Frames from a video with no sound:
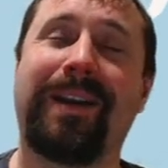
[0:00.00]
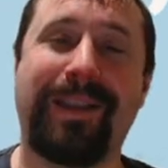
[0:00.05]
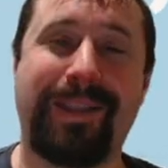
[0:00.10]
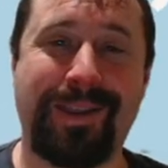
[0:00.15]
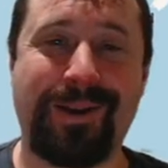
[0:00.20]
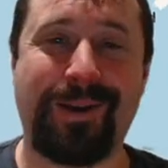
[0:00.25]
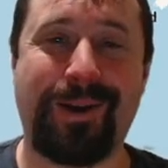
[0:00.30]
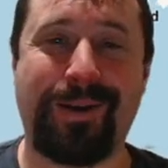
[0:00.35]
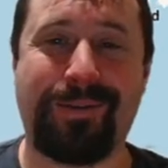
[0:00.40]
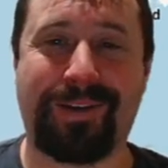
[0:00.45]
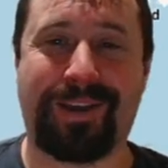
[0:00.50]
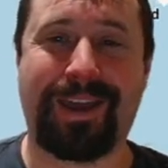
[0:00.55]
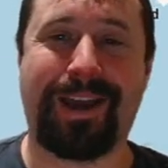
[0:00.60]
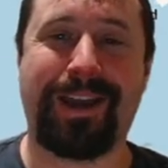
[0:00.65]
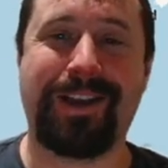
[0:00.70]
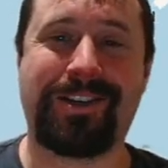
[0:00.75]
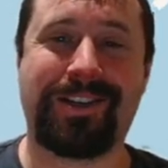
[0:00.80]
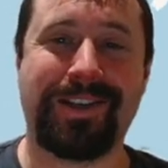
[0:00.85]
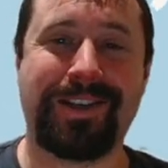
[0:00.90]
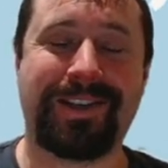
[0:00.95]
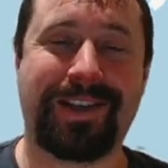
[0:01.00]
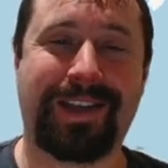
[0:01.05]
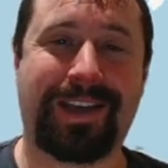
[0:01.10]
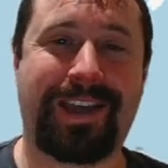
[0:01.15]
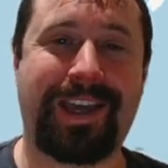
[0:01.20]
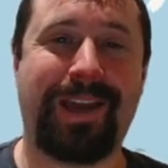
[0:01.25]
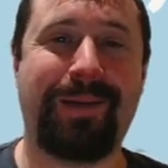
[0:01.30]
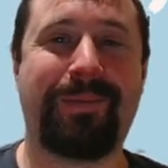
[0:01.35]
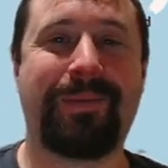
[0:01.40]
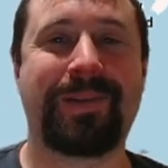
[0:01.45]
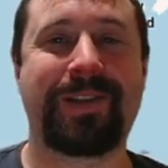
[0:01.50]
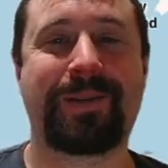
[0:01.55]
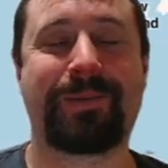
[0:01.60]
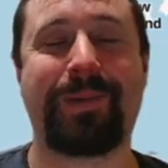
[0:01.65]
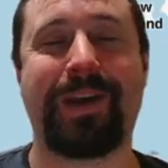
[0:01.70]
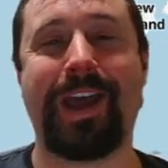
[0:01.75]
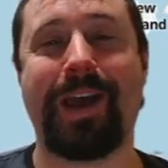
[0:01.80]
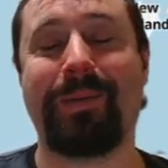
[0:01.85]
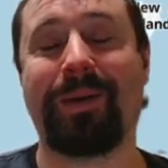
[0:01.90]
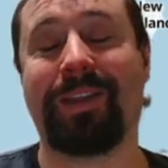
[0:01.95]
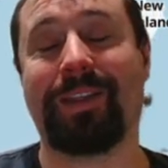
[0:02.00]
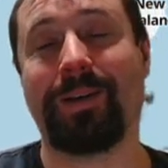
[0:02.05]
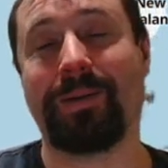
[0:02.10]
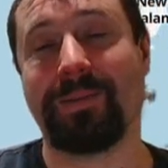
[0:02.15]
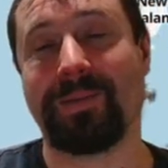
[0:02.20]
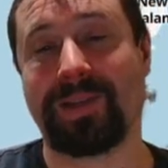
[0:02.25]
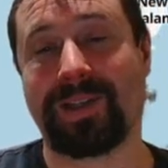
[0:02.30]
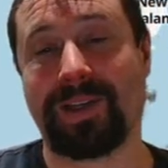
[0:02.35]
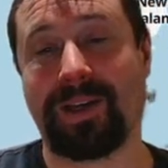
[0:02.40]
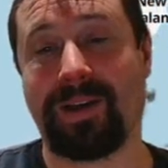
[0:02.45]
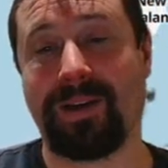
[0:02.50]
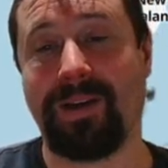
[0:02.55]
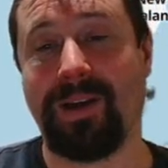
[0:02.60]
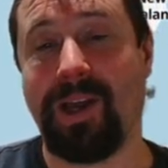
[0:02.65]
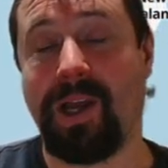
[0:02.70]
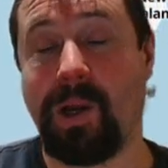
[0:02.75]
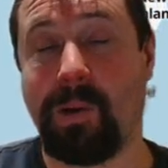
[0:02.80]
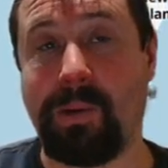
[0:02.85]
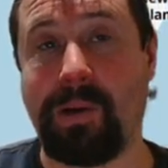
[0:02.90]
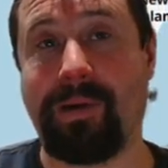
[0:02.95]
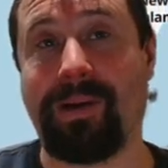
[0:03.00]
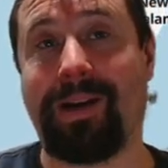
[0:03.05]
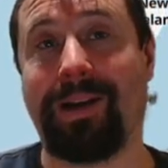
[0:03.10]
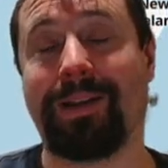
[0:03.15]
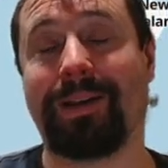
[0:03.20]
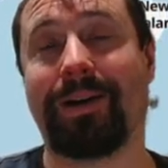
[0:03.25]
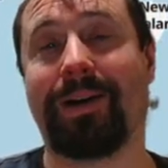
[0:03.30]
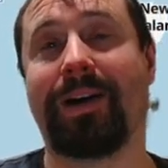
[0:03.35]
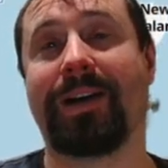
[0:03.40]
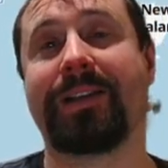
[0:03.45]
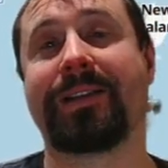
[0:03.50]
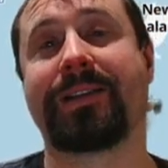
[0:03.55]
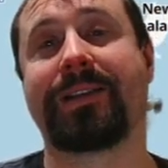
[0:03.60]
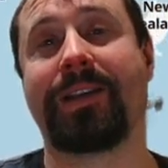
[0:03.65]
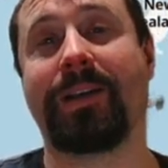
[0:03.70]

notifications that keep spamming them. So well done, guys. The